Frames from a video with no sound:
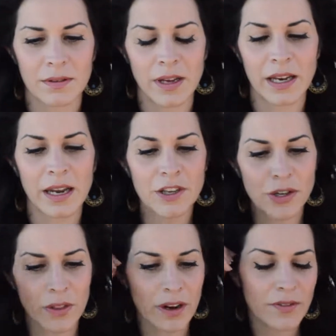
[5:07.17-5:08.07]
any
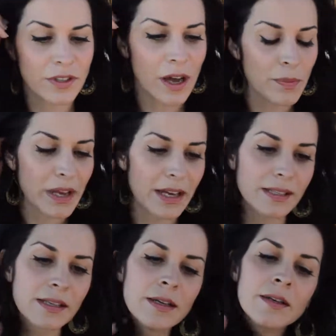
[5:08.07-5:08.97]
show that I've done,
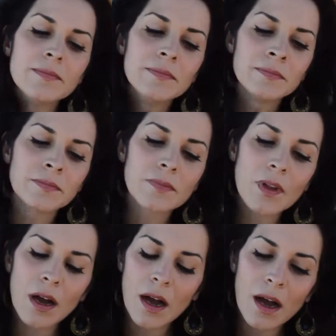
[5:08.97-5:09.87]
because
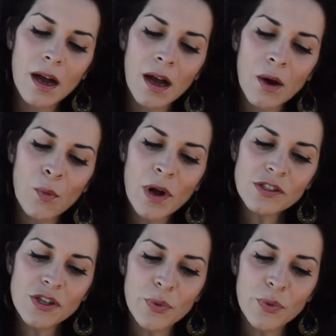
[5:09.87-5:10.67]
once